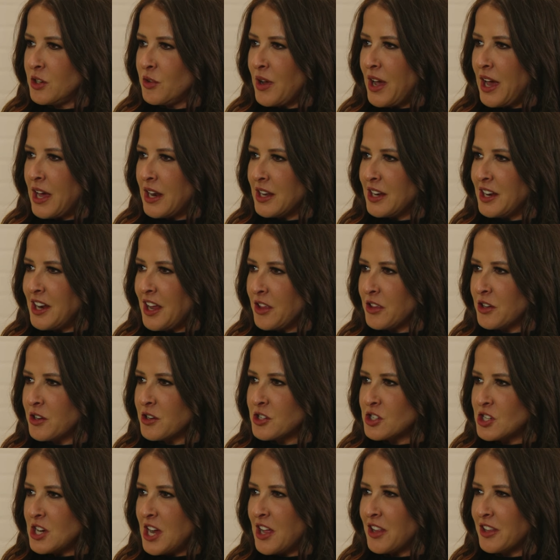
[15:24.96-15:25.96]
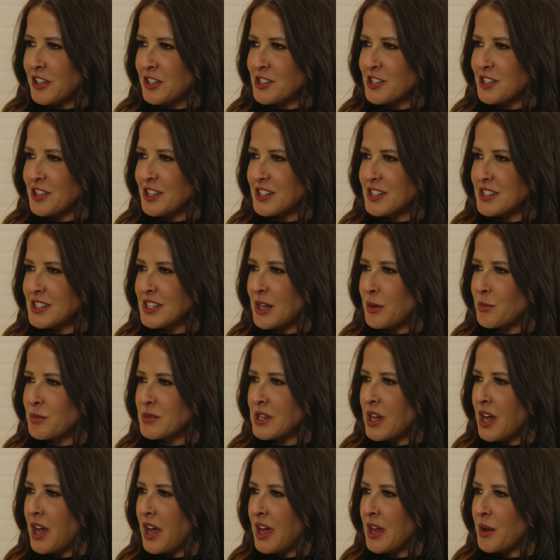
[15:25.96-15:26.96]
you had another challenge at the same
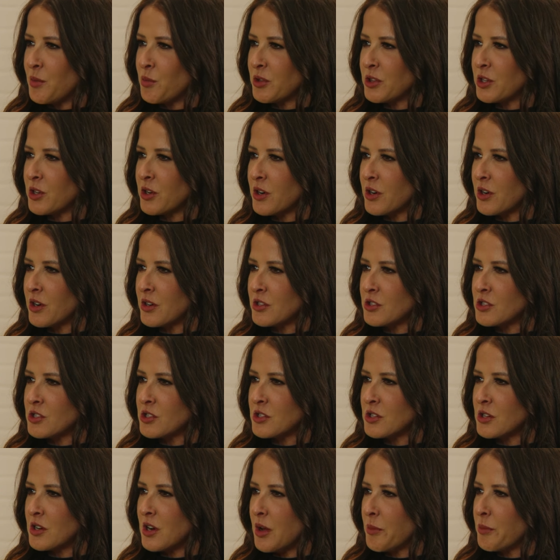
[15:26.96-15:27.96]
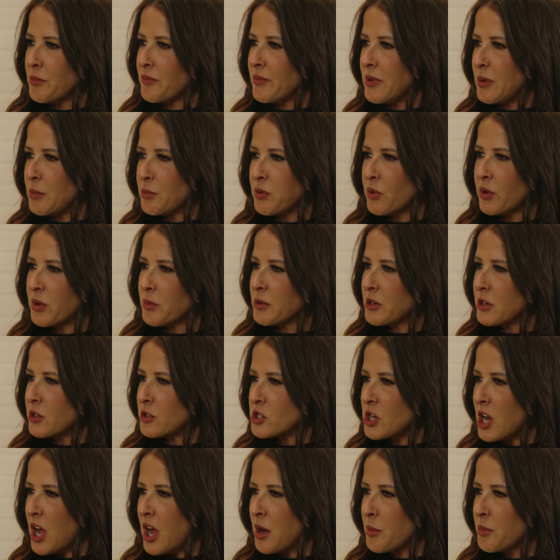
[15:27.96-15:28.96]
time with your employment or
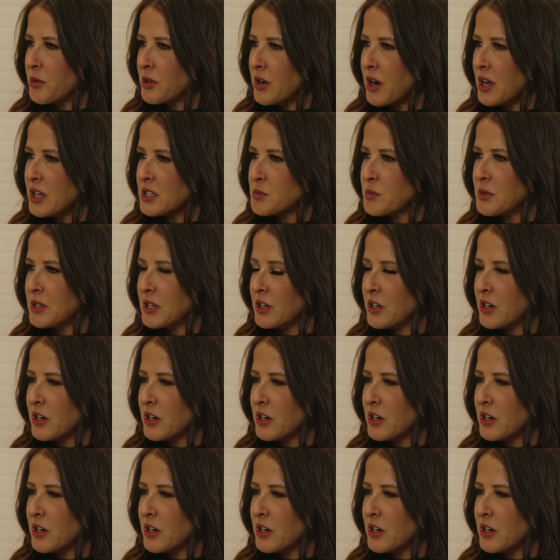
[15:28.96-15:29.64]
job or husband